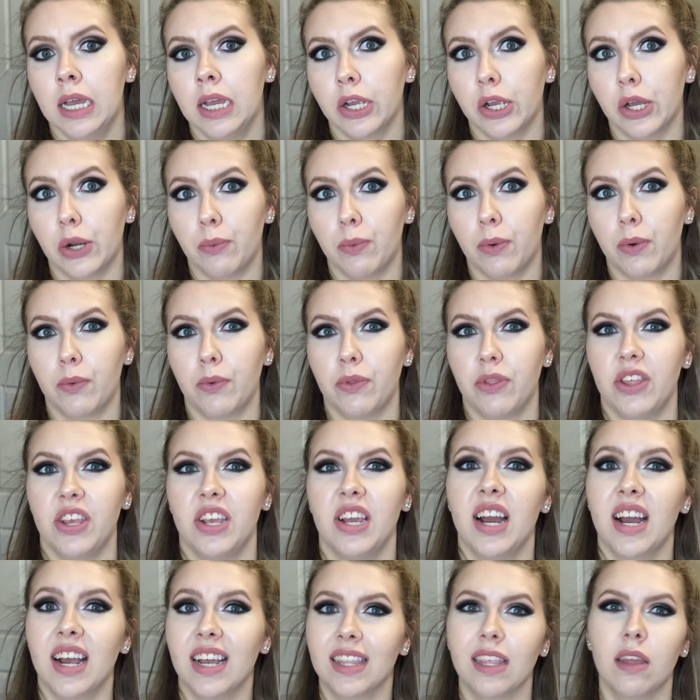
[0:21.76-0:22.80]
gotta work with you
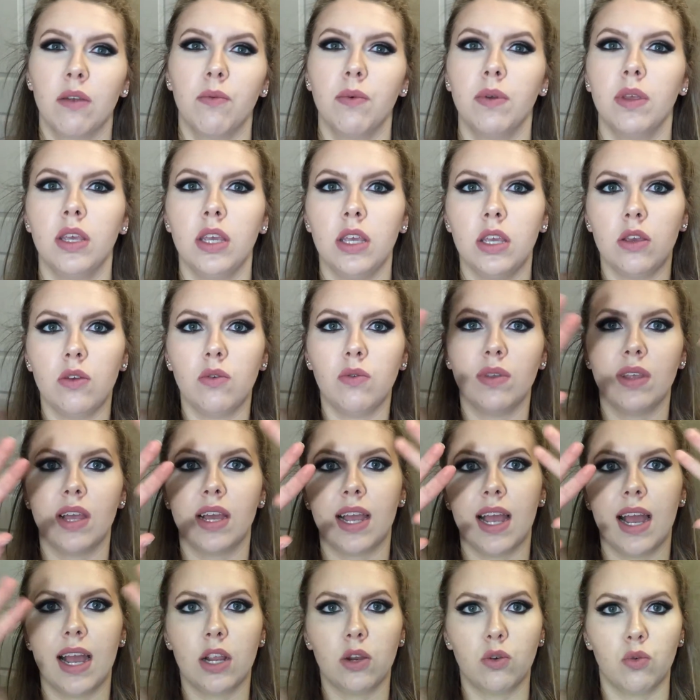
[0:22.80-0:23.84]
guys, because I don't really use
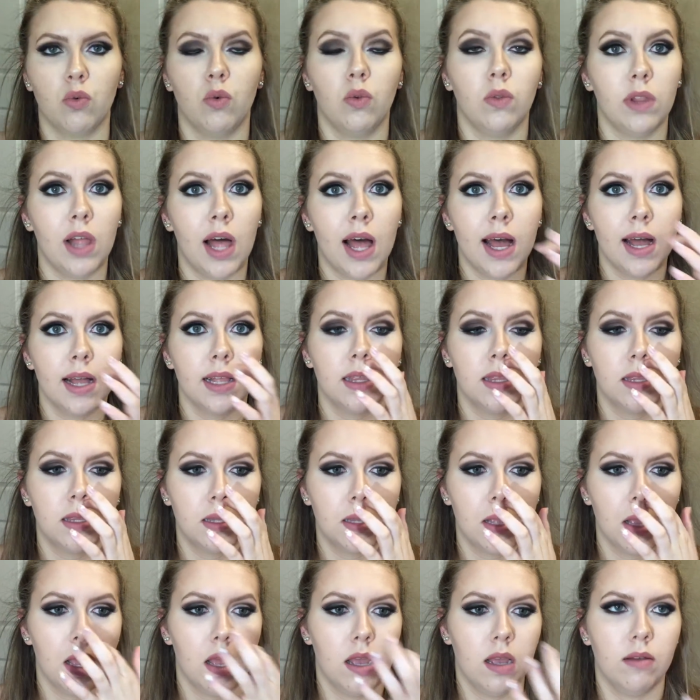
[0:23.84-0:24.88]
actual
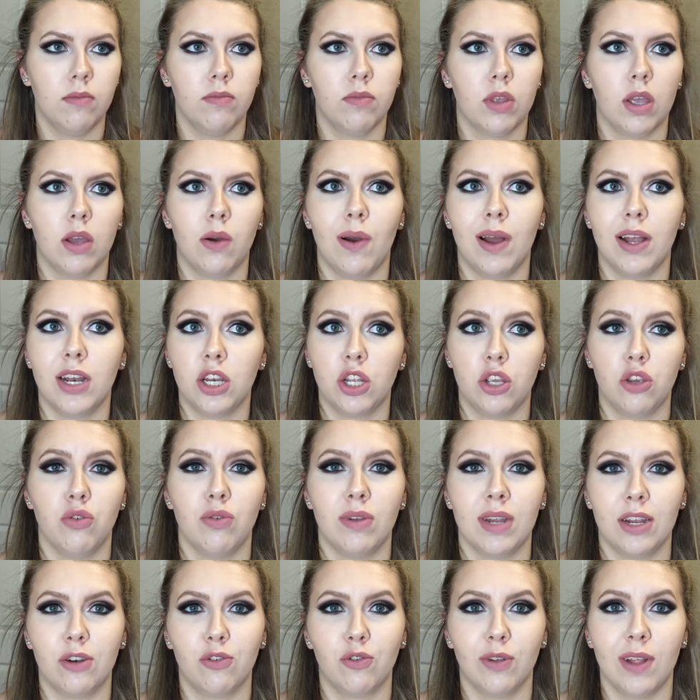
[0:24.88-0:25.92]
lights, so I just
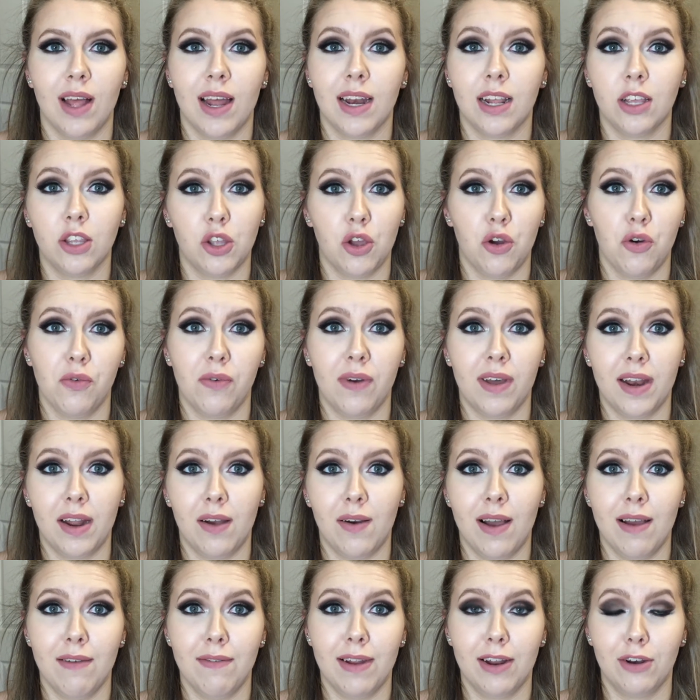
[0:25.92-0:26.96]
use natural lighting, so if I
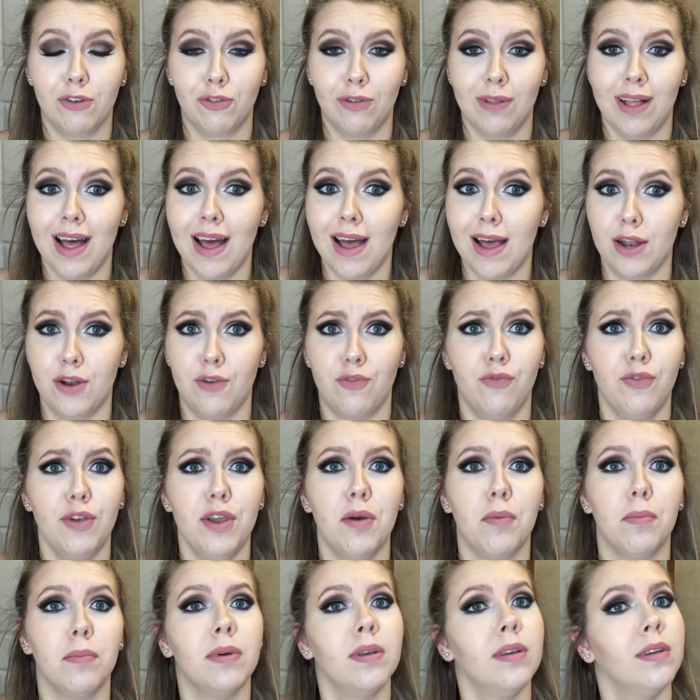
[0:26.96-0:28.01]
don't have natural light, I don't
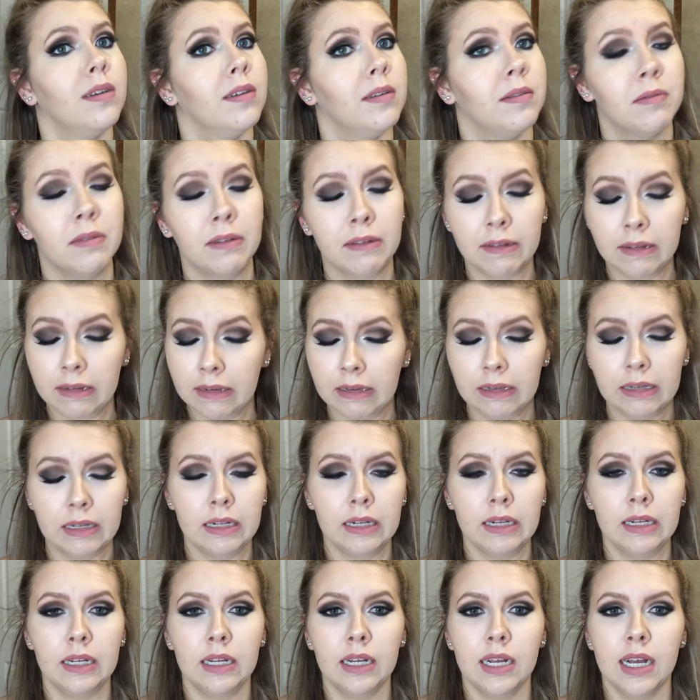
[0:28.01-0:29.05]
film.
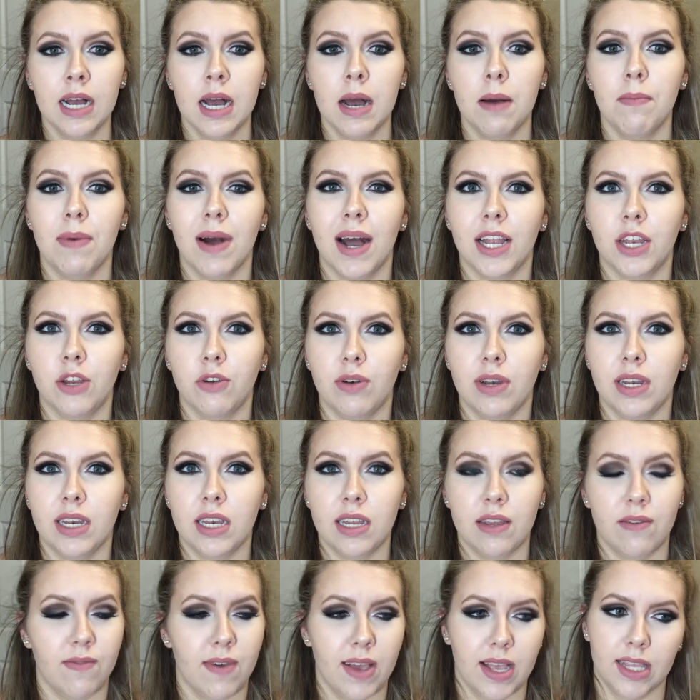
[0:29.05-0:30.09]
But I do need
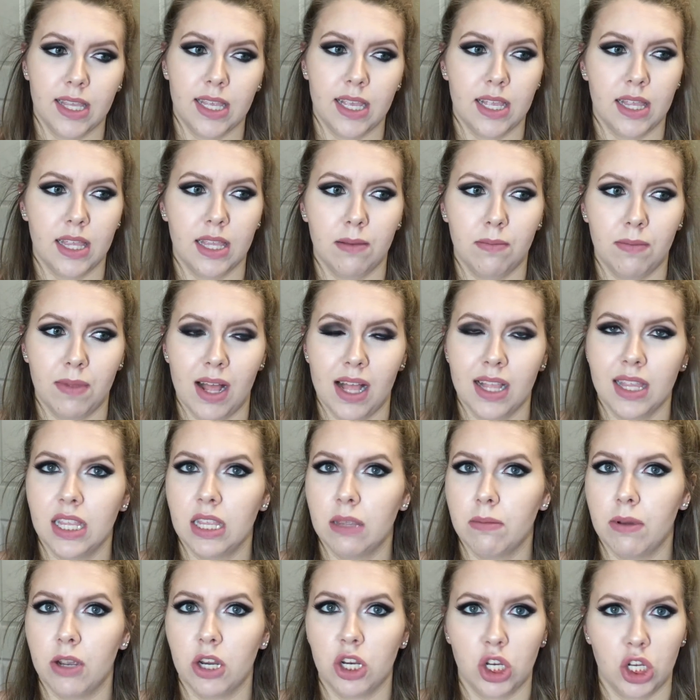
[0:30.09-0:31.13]
to invest in some lights,
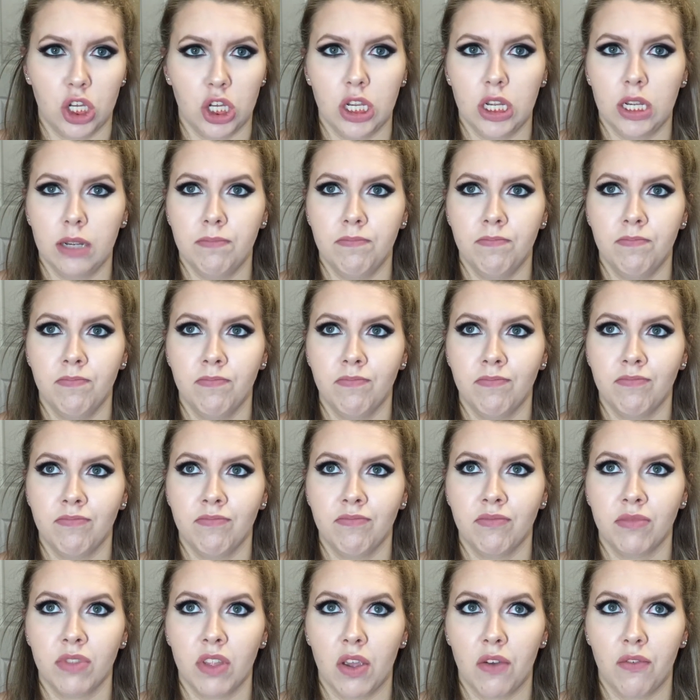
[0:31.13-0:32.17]
especially
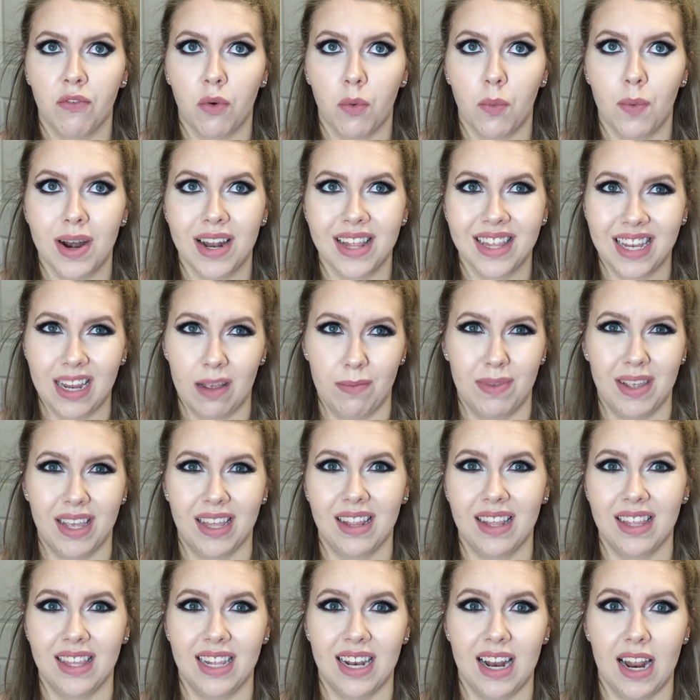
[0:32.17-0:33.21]
for when it's times like
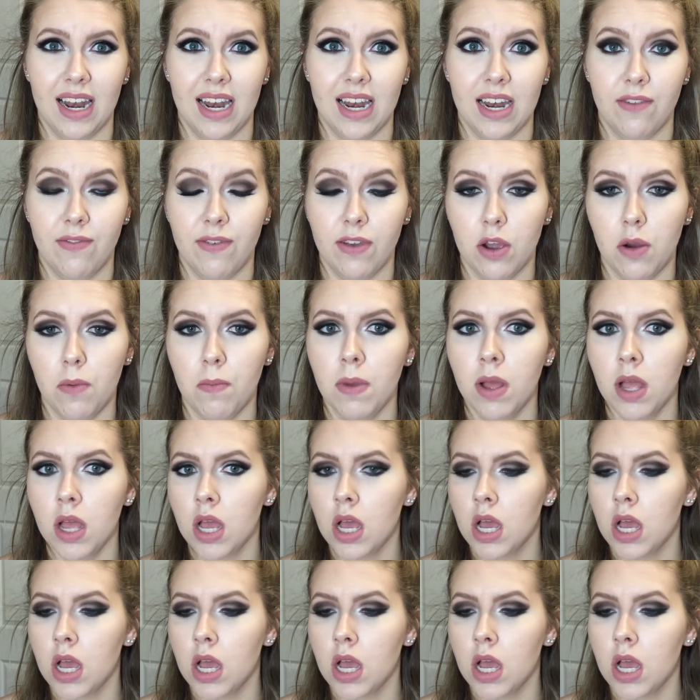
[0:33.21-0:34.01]
this and I need to film.